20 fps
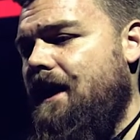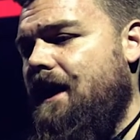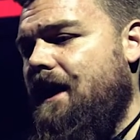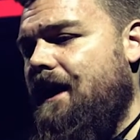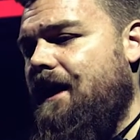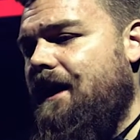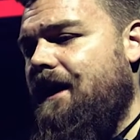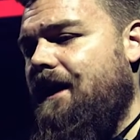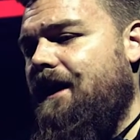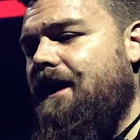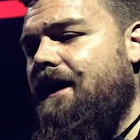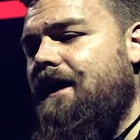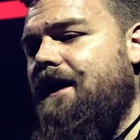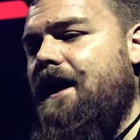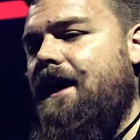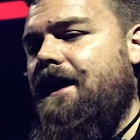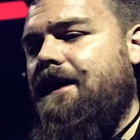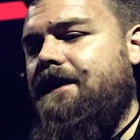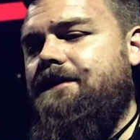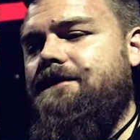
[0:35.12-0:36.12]

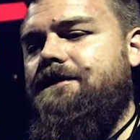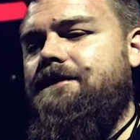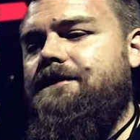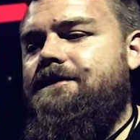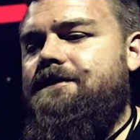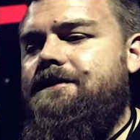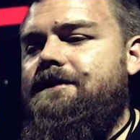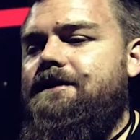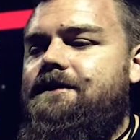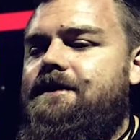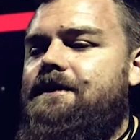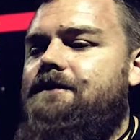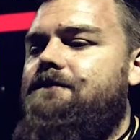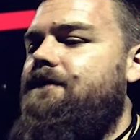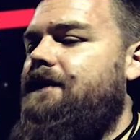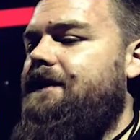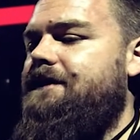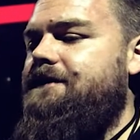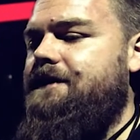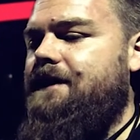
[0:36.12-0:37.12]
and 16
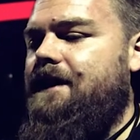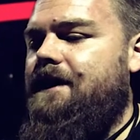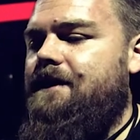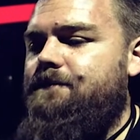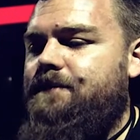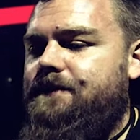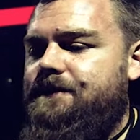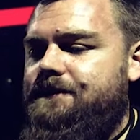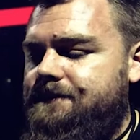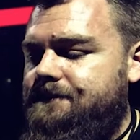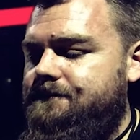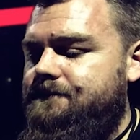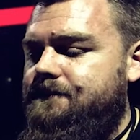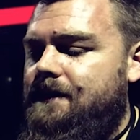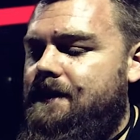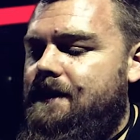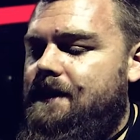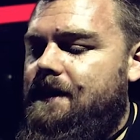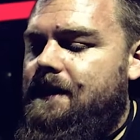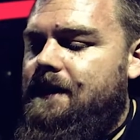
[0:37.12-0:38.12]
flexi outputs.
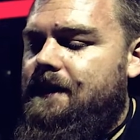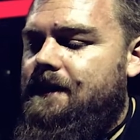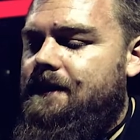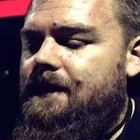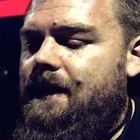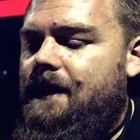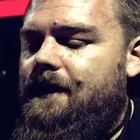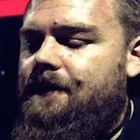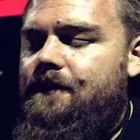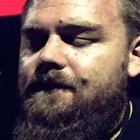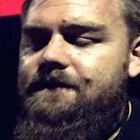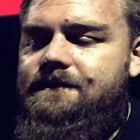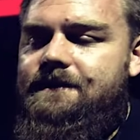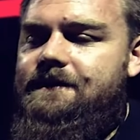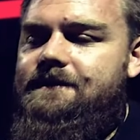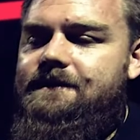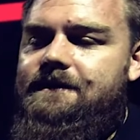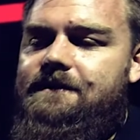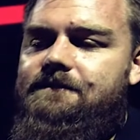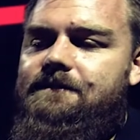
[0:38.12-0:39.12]
Now, those
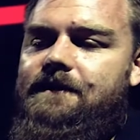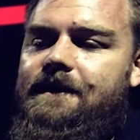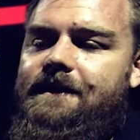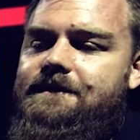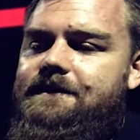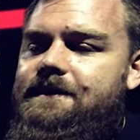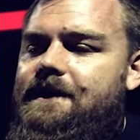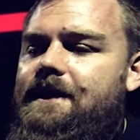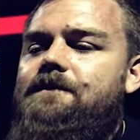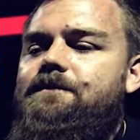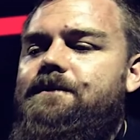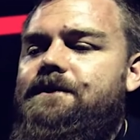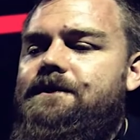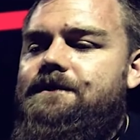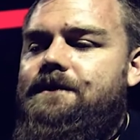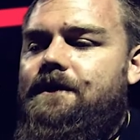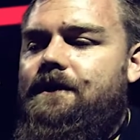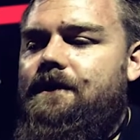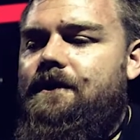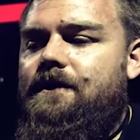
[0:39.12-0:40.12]
16 flexi
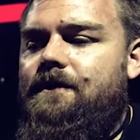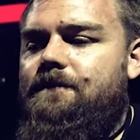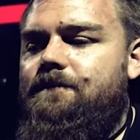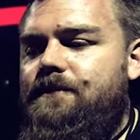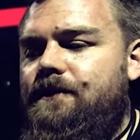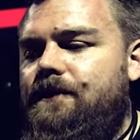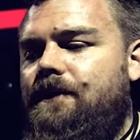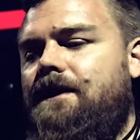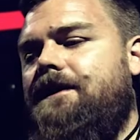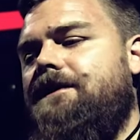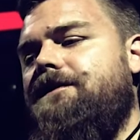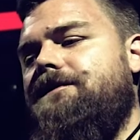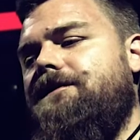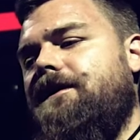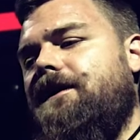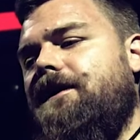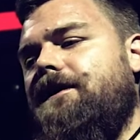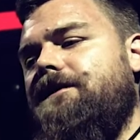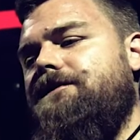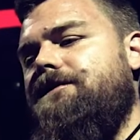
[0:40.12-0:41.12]
outputs are purely
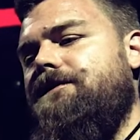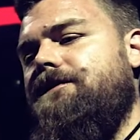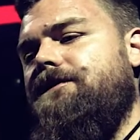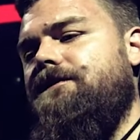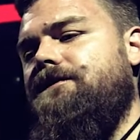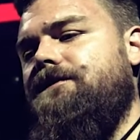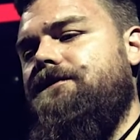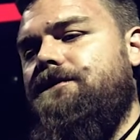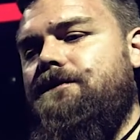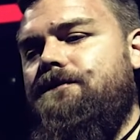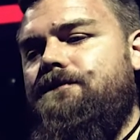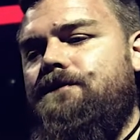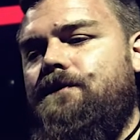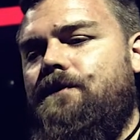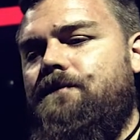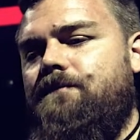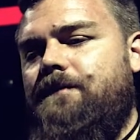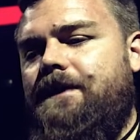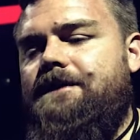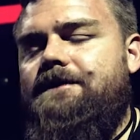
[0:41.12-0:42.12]
assigned to sort of
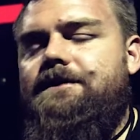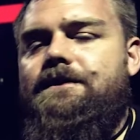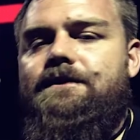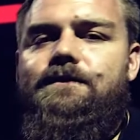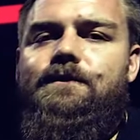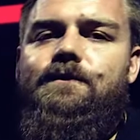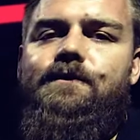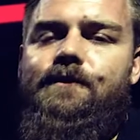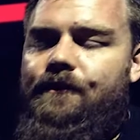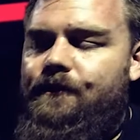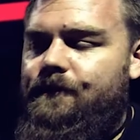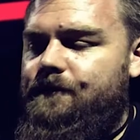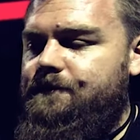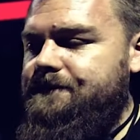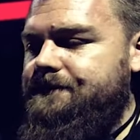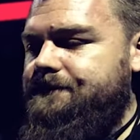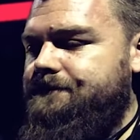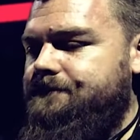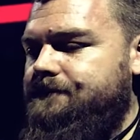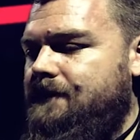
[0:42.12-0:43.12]
your mixers or
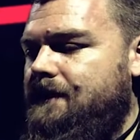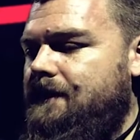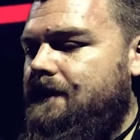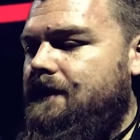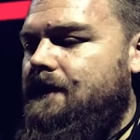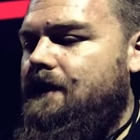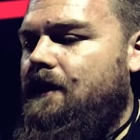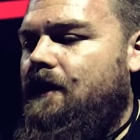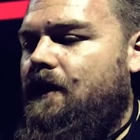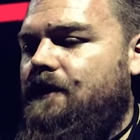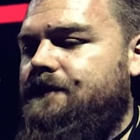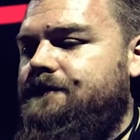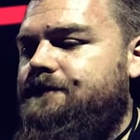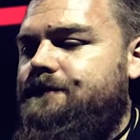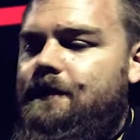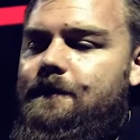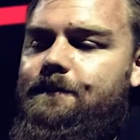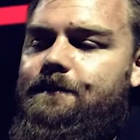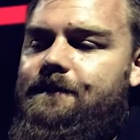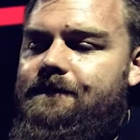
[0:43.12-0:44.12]
groups. On
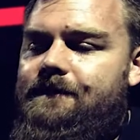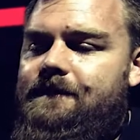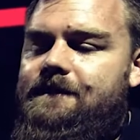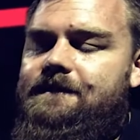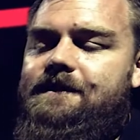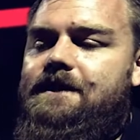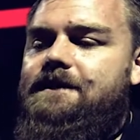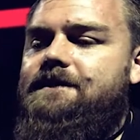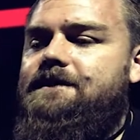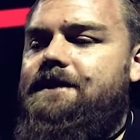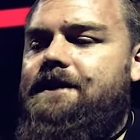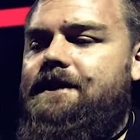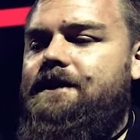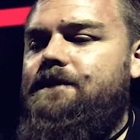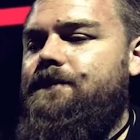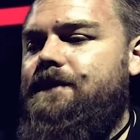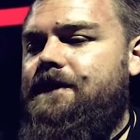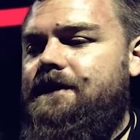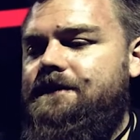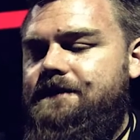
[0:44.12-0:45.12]
top of the
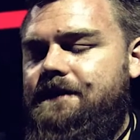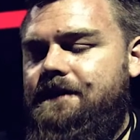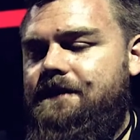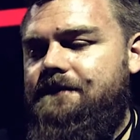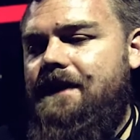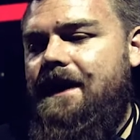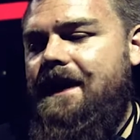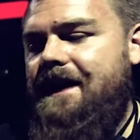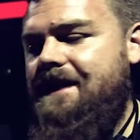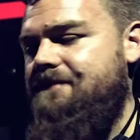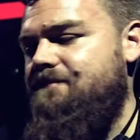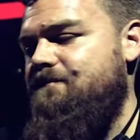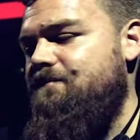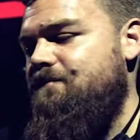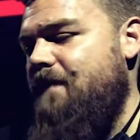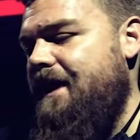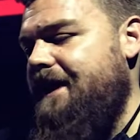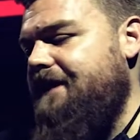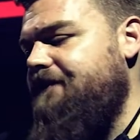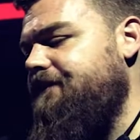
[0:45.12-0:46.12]
16, we also have 8
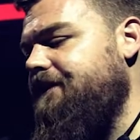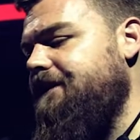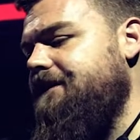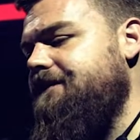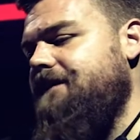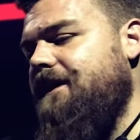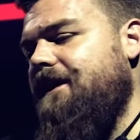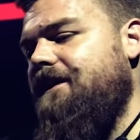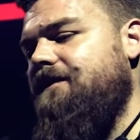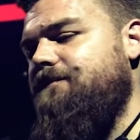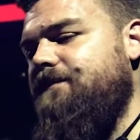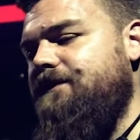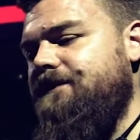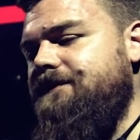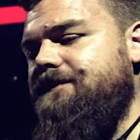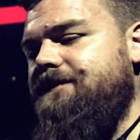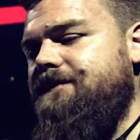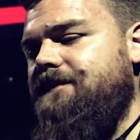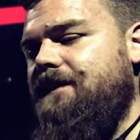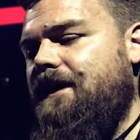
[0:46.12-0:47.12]
matrix
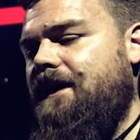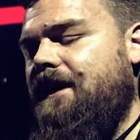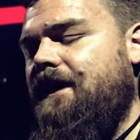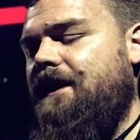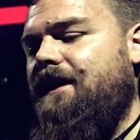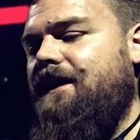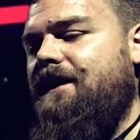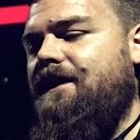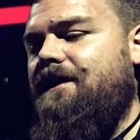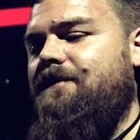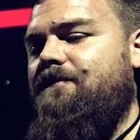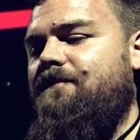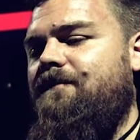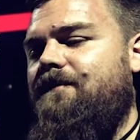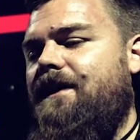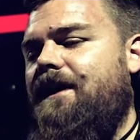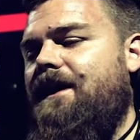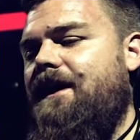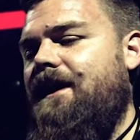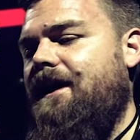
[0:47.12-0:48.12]
outputs
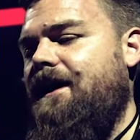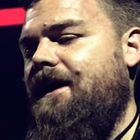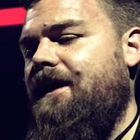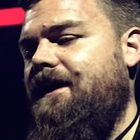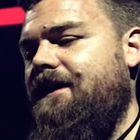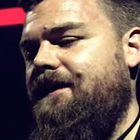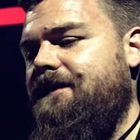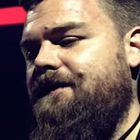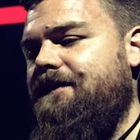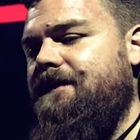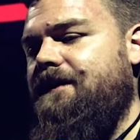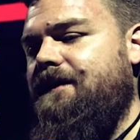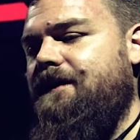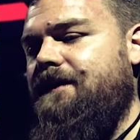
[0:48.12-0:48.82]
and